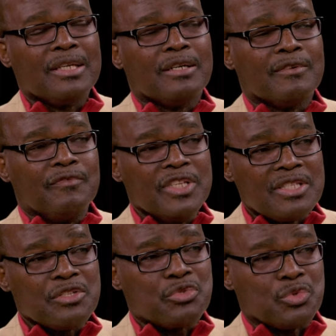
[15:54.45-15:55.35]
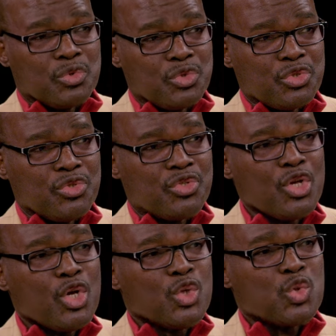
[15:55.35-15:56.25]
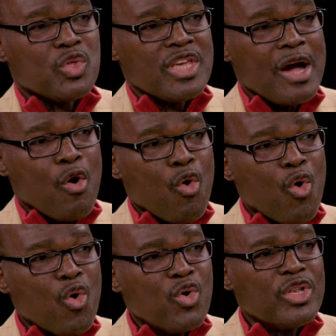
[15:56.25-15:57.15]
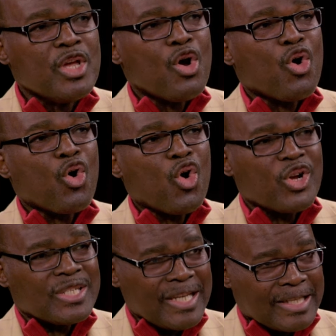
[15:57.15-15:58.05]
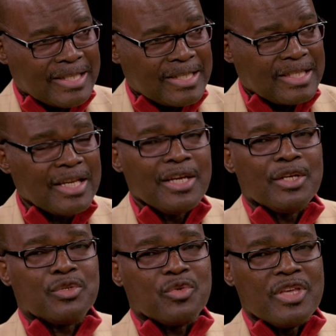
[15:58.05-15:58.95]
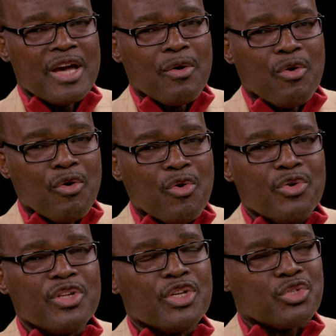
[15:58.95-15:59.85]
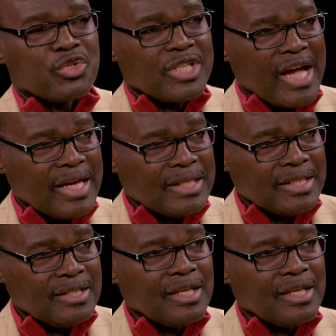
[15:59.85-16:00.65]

of these institutions to their own contexts, mm -hmm. to their own societies, to